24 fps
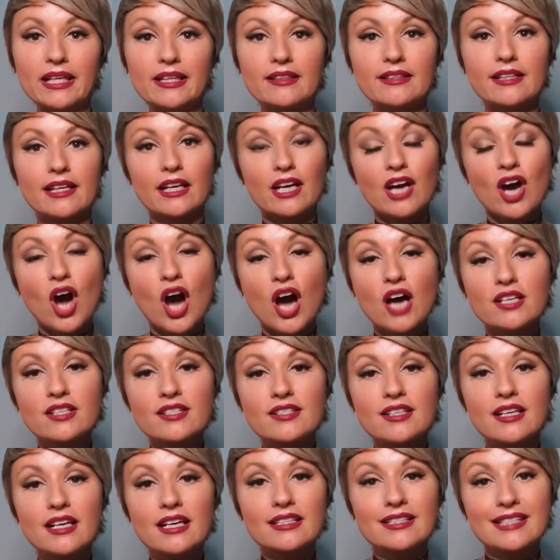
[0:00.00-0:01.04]
that cause
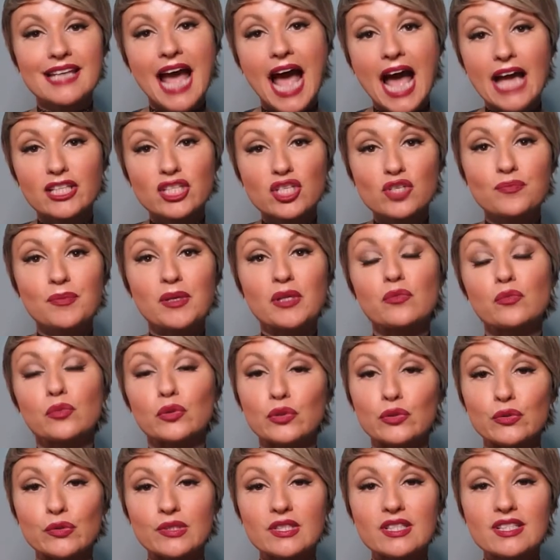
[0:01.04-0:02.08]
attachment
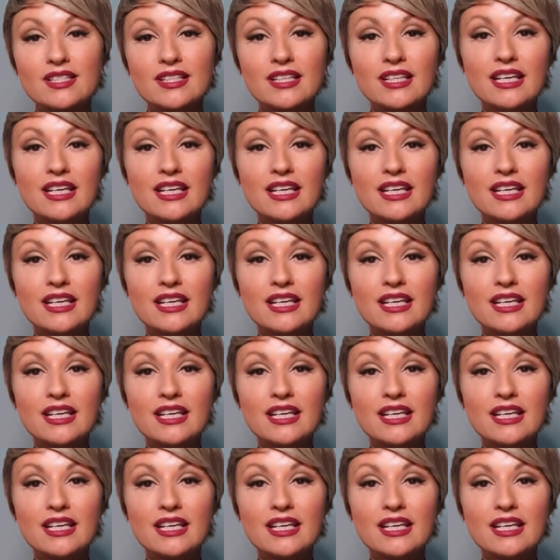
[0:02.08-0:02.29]
wounds.